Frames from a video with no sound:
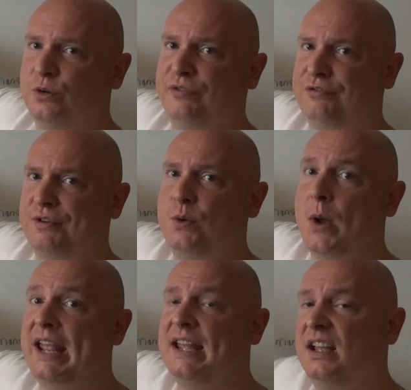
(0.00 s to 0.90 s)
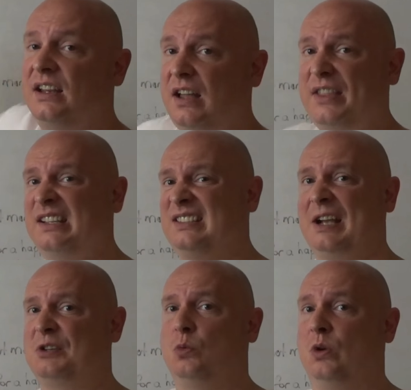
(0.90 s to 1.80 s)
of three-way. Nothing
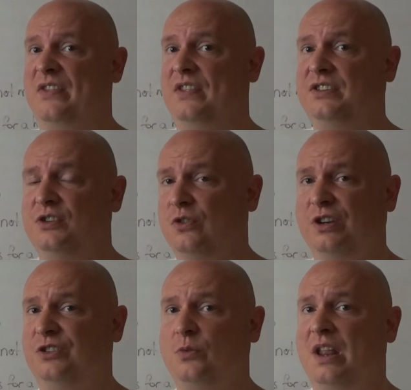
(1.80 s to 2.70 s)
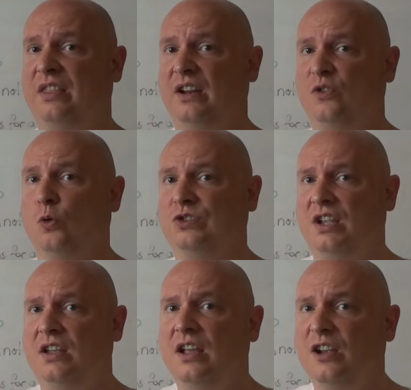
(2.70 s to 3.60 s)
sexual in this. You're not going to do anything
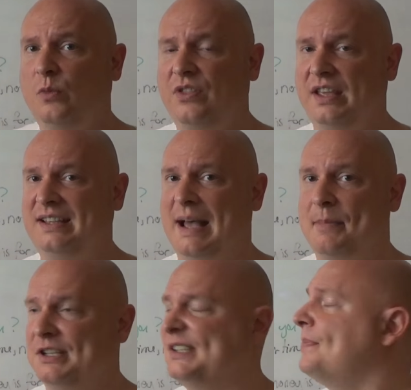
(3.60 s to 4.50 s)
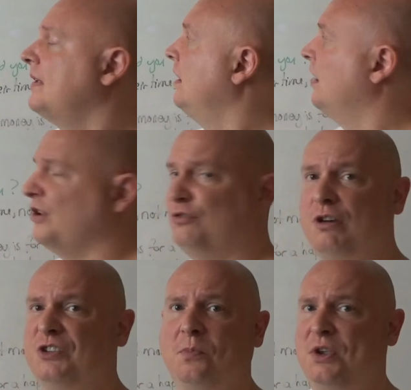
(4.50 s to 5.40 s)
naughty with the examiners.
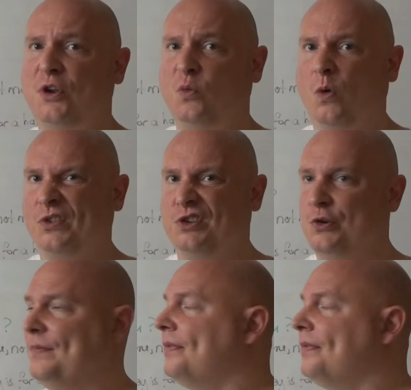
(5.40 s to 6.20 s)
Trust me, you don't want to.